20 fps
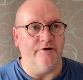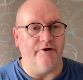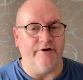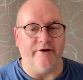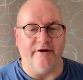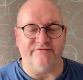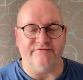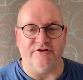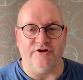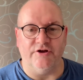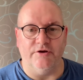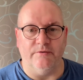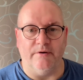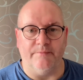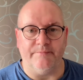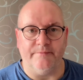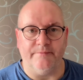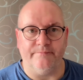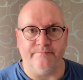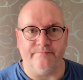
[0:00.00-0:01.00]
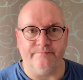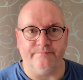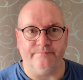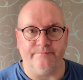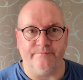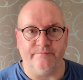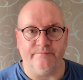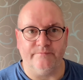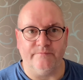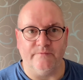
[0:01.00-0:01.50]
going to have to queue up.
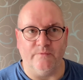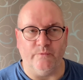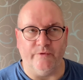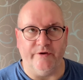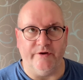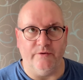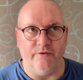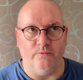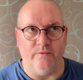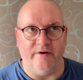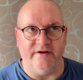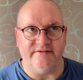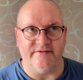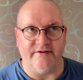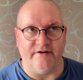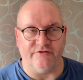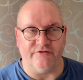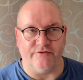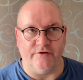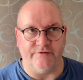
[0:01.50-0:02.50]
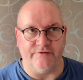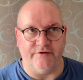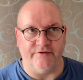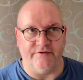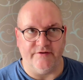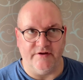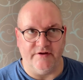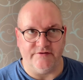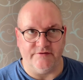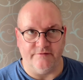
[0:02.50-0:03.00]
We waited outside the
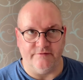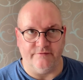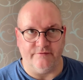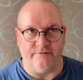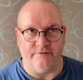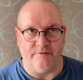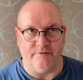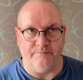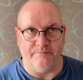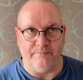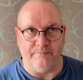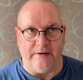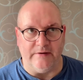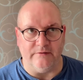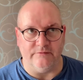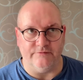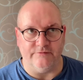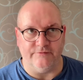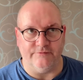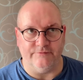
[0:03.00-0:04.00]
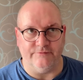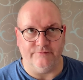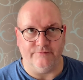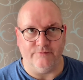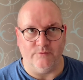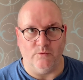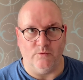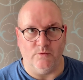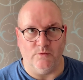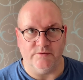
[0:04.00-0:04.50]
theatre for about
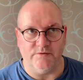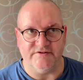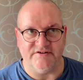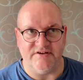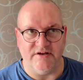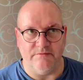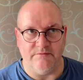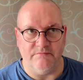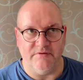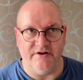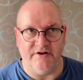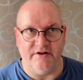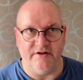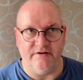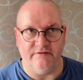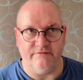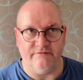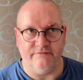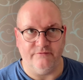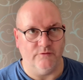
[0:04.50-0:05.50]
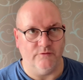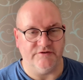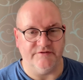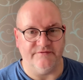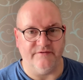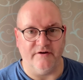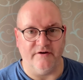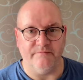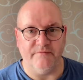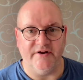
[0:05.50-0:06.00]
45
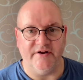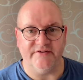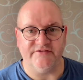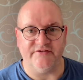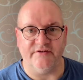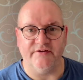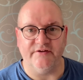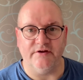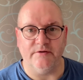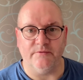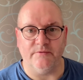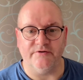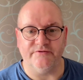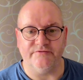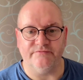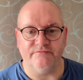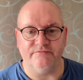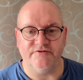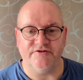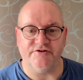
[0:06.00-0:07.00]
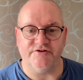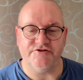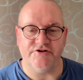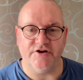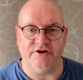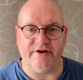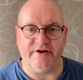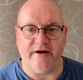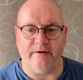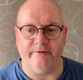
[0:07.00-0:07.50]
minutes, I think it was,
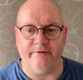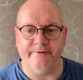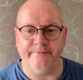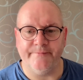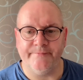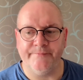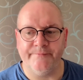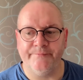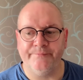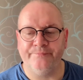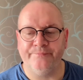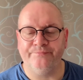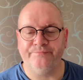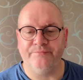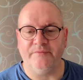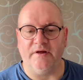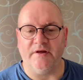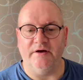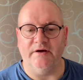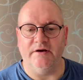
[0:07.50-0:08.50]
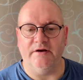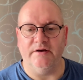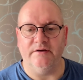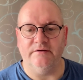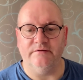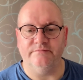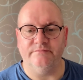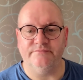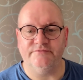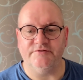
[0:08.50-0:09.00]
touching an hour,
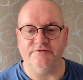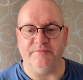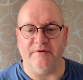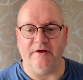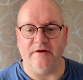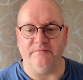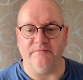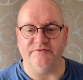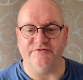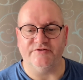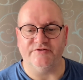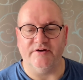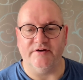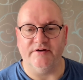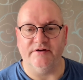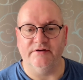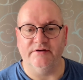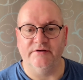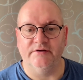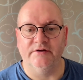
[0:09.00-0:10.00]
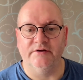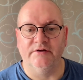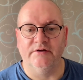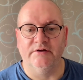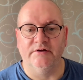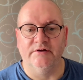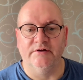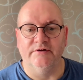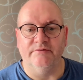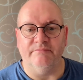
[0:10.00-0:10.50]
to be able to
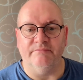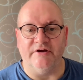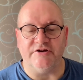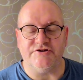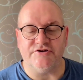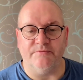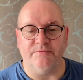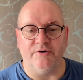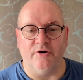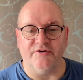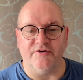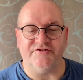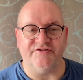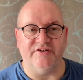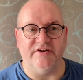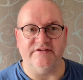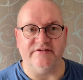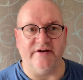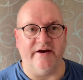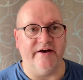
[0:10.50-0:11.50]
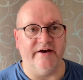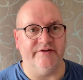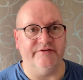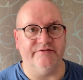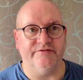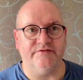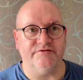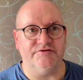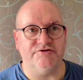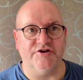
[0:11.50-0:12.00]
make sure we got a seat.
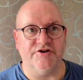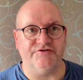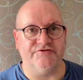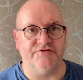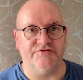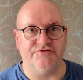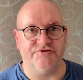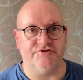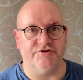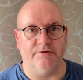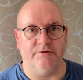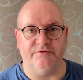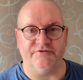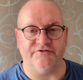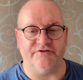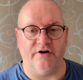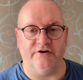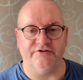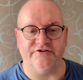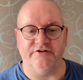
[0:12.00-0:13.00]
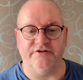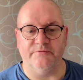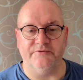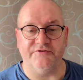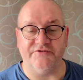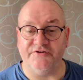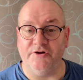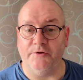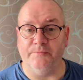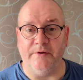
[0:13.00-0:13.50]
And just as the show was starting, there
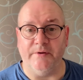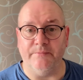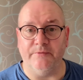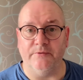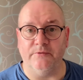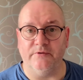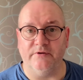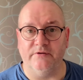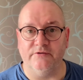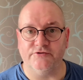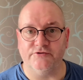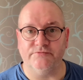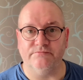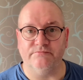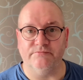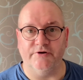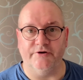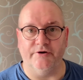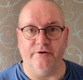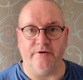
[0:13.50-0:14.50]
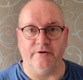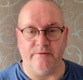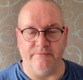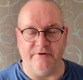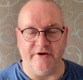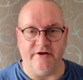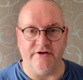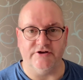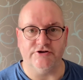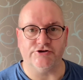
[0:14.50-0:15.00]
was still people,
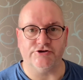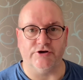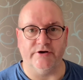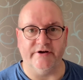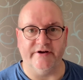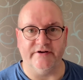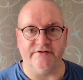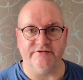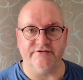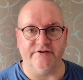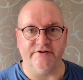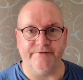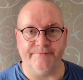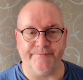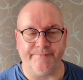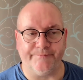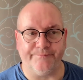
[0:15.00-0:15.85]
coming in trying to